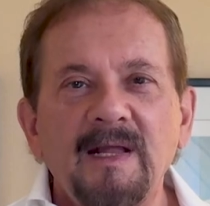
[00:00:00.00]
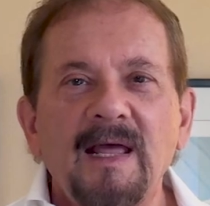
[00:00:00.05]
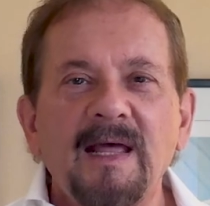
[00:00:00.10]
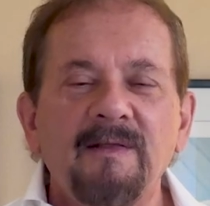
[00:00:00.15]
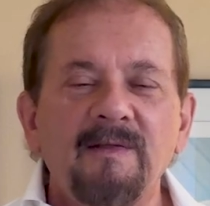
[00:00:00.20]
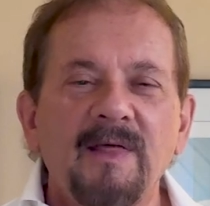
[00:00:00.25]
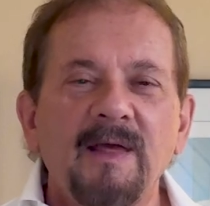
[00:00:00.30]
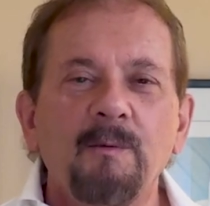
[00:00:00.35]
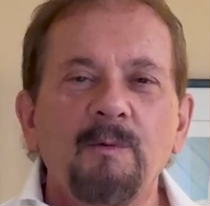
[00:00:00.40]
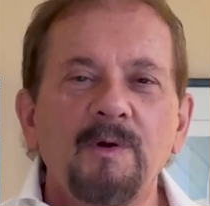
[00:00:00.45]

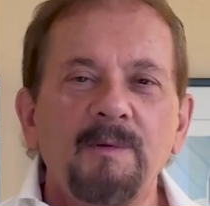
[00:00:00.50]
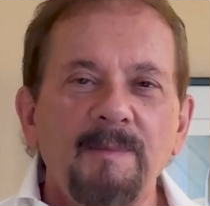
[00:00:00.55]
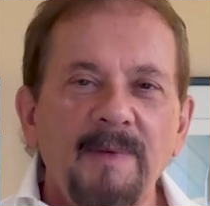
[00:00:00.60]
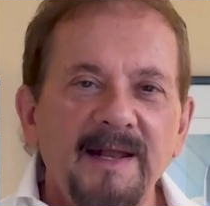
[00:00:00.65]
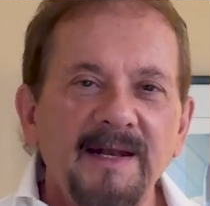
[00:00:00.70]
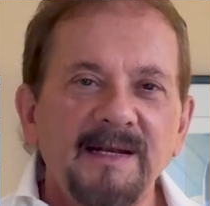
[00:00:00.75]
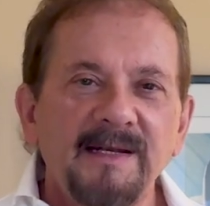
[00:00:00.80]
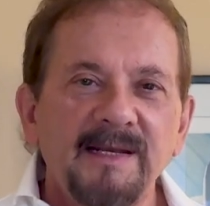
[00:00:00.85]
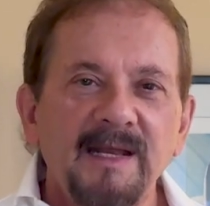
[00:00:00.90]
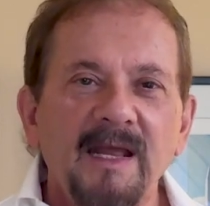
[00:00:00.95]
and they would
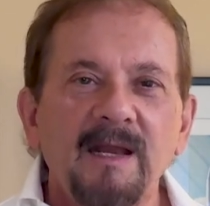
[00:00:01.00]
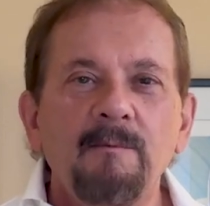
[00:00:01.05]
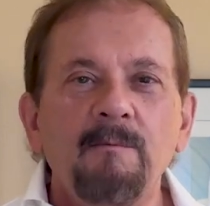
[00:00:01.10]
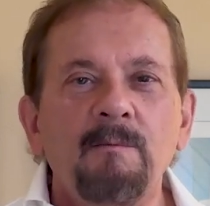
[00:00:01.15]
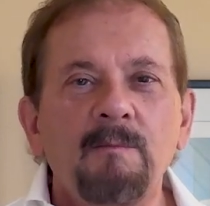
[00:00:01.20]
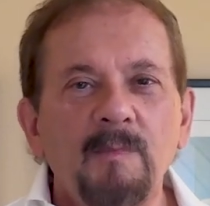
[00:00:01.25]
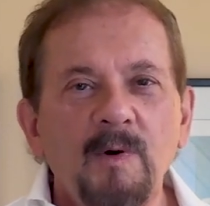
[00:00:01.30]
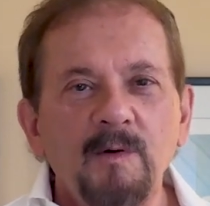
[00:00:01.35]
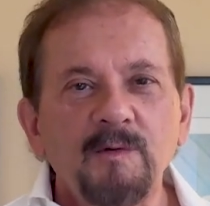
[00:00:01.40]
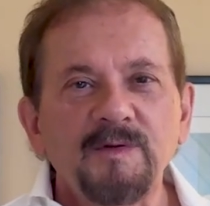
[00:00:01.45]
meditate
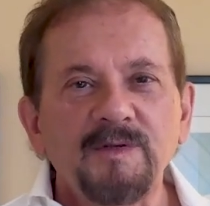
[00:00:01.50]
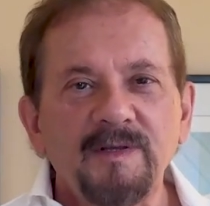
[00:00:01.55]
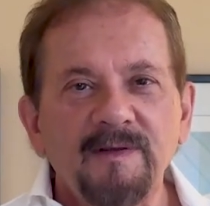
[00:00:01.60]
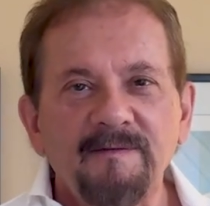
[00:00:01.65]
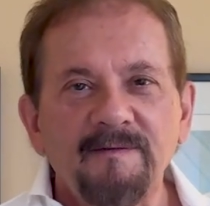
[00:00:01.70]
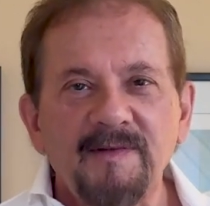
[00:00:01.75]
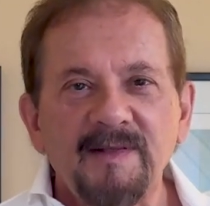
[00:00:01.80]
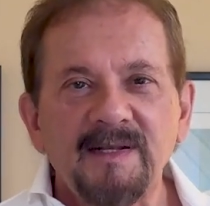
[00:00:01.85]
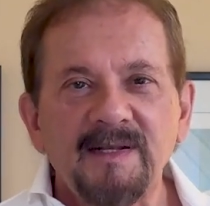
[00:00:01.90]
most of the